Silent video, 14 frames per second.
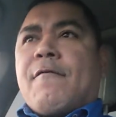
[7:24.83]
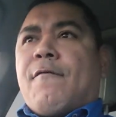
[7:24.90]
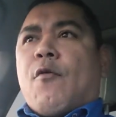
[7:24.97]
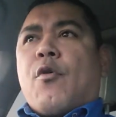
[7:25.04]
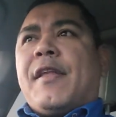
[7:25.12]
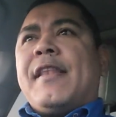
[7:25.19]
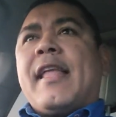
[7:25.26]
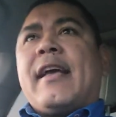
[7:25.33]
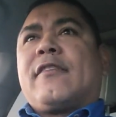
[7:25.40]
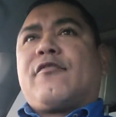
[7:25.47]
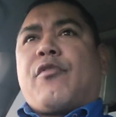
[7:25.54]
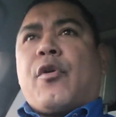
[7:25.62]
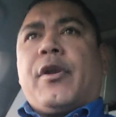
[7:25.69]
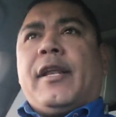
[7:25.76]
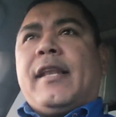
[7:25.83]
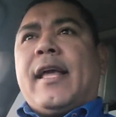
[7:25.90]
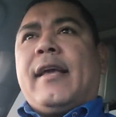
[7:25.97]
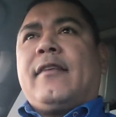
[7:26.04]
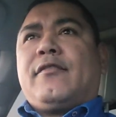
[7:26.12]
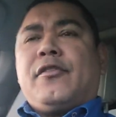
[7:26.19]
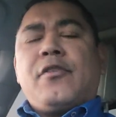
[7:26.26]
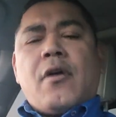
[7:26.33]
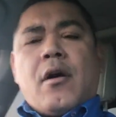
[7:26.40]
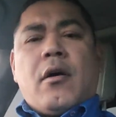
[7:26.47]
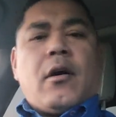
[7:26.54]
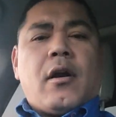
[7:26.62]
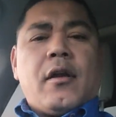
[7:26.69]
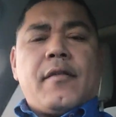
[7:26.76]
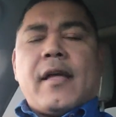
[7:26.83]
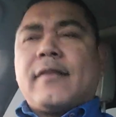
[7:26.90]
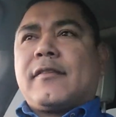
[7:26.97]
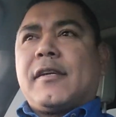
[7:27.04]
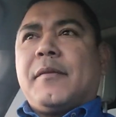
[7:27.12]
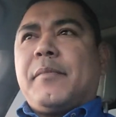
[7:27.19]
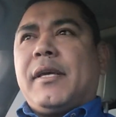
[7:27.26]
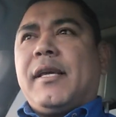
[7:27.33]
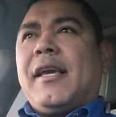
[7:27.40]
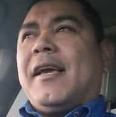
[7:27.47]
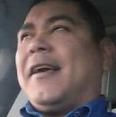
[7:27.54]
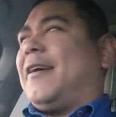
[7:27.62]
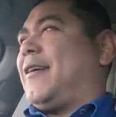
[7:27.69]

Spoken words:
for the next 30 days. You know how hard that's going to be?